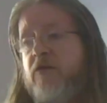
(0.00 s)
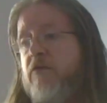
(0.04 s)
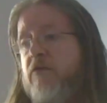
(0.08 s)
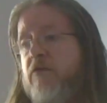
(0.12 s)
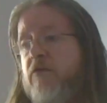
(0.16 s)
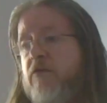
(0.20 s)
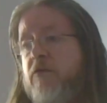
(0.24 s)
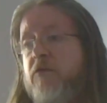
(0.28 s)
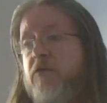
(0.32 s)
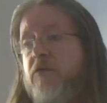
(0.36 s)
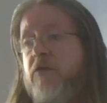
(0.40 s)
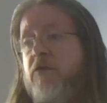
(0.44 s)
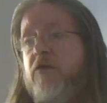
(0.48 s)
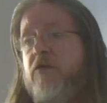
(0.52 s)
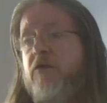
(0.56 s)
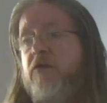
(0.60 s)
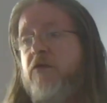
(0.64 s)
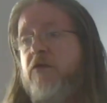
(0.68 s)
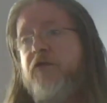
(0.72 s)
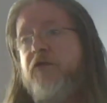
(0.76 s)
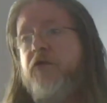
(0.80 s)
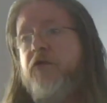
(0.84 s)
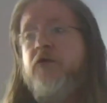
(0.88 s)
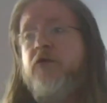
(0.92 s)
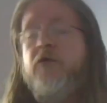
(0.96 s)
the
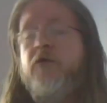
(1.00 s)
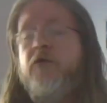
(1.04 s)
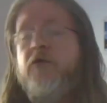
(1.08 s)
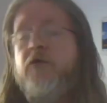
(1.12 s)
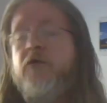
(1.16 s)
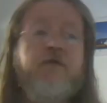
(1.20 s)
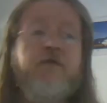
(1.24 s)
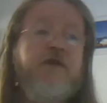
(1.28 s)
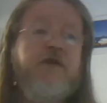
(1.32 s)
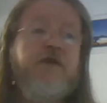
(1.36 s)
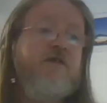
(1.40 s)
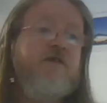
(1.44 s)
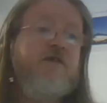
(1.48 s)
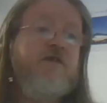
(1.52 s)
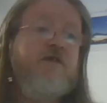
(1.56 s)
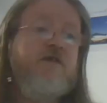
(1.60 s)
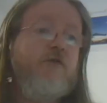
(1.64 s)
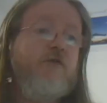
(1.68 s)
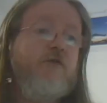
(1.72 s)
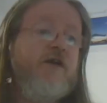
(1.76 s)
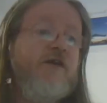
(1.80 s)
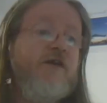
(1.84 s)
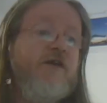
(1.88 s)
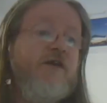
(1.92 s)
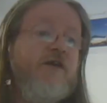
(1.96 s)
telephone number is
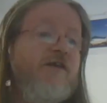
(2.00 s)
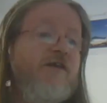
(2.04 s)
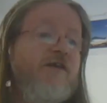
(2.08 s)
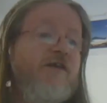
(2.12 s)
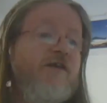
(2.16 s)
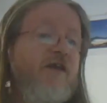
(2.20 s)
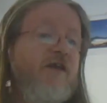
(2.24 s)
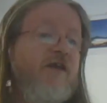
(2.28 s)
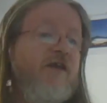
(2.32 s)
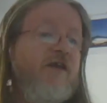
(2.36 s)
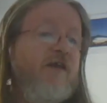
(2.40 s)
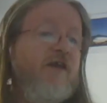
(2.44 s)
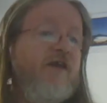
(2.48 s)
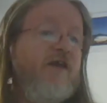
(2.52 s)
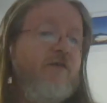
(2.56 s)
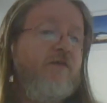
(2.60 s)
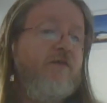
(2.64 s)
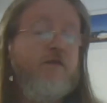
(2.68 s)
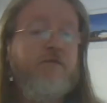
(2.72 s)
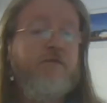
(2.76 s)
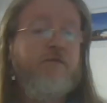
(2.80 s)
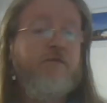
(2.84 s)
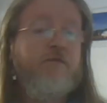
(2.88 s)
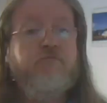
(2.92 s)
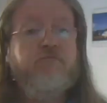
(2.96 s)
right there at hand.
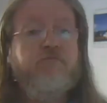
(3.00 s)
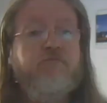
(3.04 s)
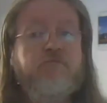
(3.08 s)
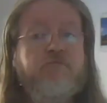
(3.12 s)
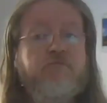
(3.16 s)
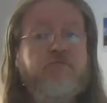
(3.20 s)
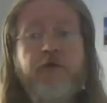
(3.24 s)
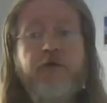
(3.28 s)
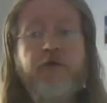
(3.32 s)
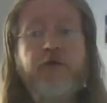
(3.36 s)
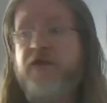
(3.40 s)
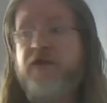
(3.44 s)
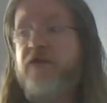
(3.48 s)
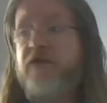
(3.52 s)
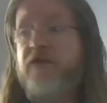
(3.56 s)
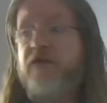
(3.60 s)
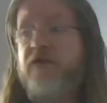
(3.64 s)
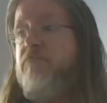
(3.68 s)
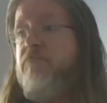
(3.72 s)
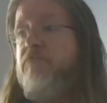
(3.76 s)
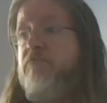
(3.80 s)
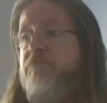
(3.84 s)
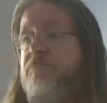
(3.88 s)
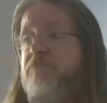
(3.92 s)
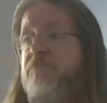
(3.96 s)
Alright?
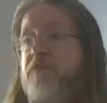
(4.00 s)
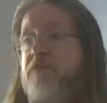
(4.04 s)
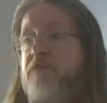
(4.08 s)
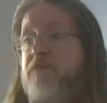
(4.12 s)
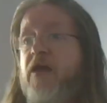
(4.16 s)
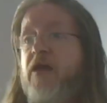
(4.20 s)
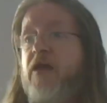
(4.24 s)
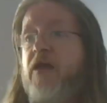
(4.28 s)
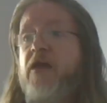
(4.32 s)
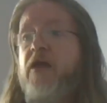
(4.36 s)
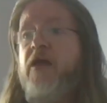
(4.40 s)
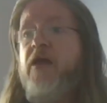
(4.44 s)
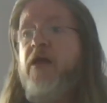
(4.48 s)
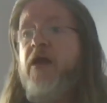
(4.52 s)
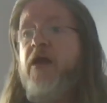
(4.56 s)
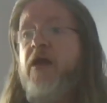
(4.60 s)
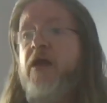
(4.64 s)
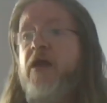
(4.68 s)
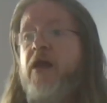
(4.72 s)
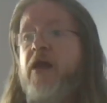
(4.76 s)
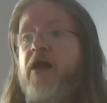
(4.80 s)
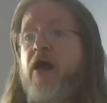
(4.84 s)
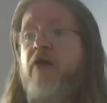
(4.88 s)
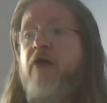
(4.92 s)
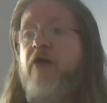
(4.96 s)

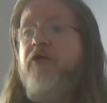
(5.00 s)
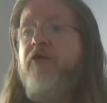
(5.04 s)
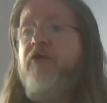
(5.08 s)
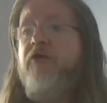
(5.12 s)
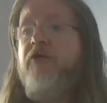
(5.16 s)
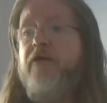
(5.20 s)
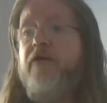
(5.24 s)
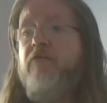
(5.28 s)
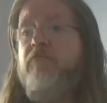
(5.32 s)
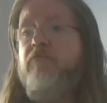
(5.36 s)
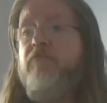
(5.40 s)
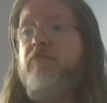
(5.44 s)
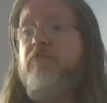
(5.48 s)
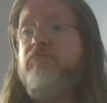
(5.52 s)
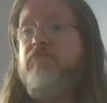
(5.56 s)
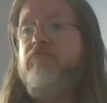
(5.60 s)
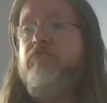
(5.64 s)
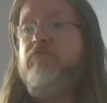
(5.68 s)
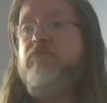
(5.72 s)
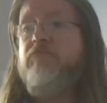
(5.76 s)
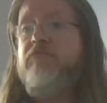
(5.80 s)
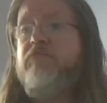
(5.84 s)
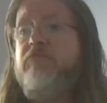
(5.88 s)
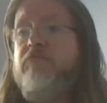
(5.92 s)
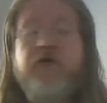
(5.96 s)
Okay,
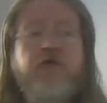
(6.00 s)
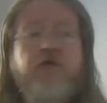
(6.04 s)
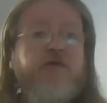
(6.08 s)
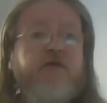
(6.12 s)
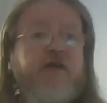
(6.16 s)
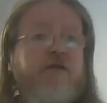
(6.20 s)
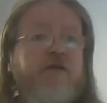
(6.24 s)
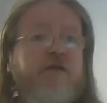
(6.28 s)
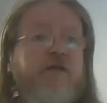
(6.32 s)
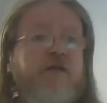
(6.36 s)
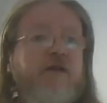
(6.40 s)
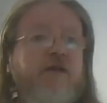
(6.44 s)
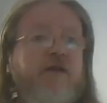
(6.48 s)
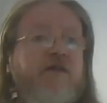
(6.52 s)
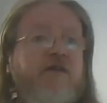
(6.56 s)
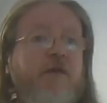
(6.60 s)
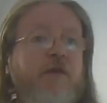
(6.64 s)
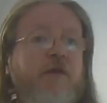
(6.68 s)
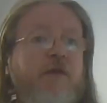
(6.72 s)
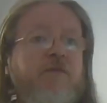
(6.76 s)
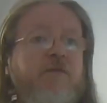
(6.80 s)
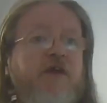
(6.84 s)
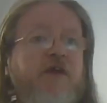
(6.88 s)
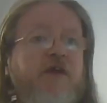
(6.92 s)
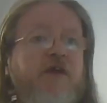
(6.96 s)
so that
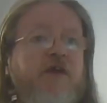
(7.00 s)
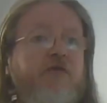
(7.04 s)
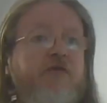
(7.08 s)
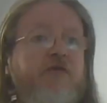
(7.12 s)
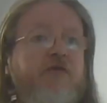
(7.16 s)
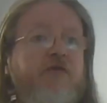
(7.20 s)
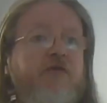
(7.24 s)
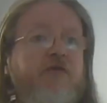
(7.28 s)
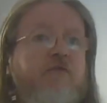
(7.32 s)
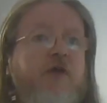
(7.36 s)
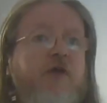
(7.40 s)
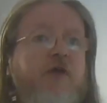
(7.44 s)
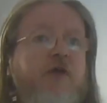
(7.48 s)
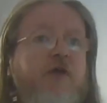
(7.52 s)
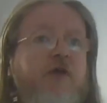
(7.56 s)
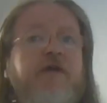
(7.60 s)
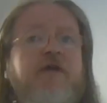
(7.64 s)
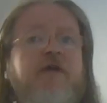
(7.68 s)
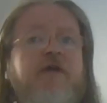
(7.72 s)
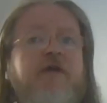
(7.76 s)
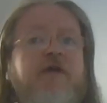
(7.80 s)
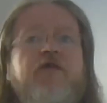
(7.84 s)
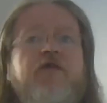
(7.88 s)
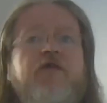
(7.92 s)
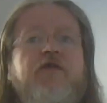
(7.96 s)
sums up
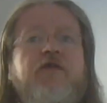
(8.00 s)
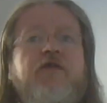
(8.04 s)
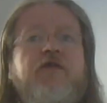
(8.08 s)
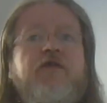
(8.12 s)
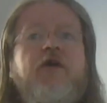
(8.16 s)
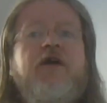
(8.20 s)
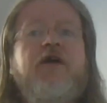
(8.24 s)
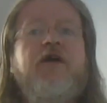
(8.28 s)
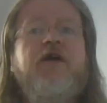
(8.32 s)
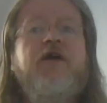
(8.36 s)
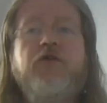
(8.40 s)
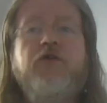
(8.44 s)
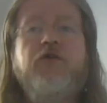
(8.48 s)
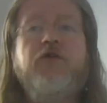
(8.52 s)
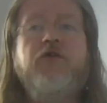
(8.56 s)
about everything you have to